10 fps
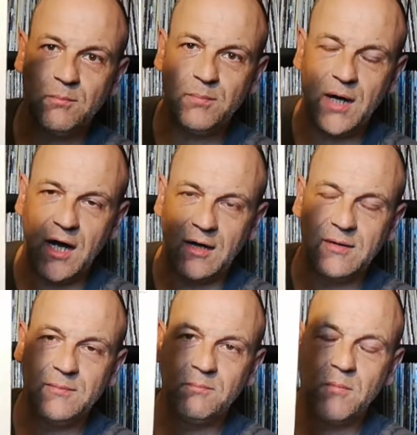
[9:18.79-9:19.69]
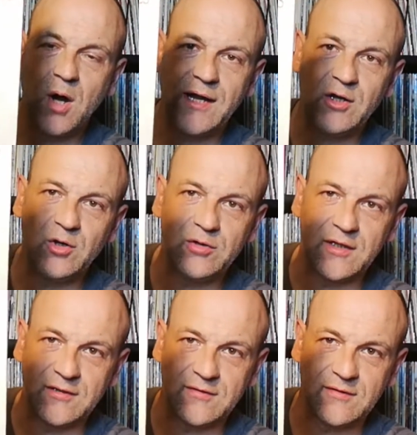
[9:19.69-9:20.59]
But, my
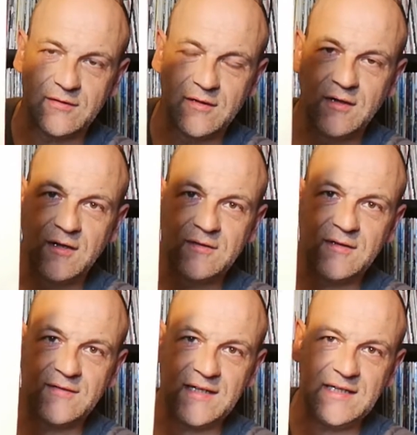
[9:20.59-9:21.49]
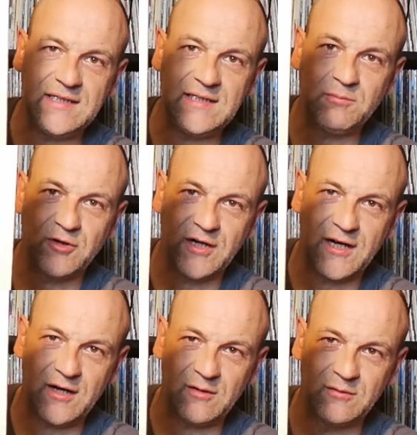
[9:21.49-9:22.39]
goodness, does Edie
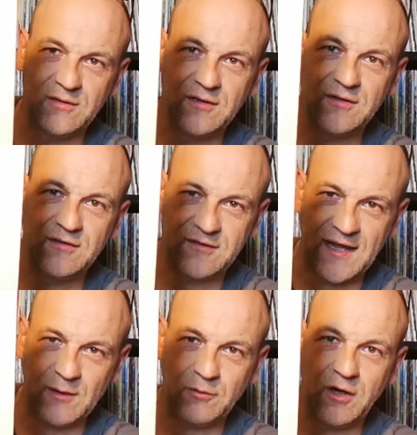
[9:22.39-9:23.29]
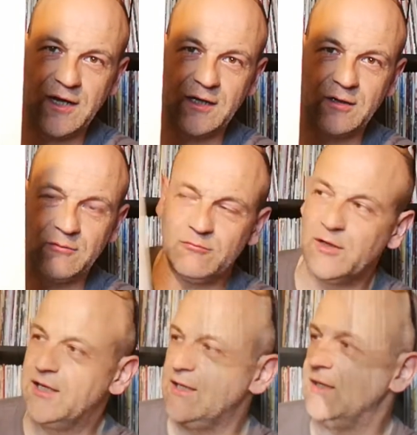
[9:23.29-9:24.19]
Brickell sound like
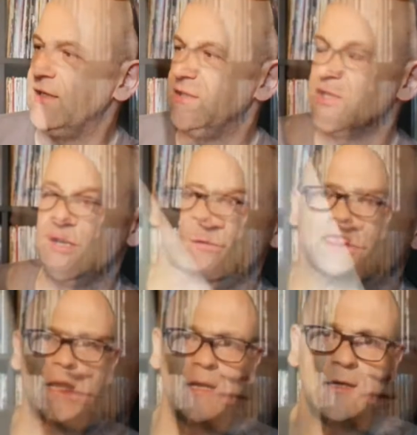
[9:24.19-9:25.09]
Ricky Lee Jones?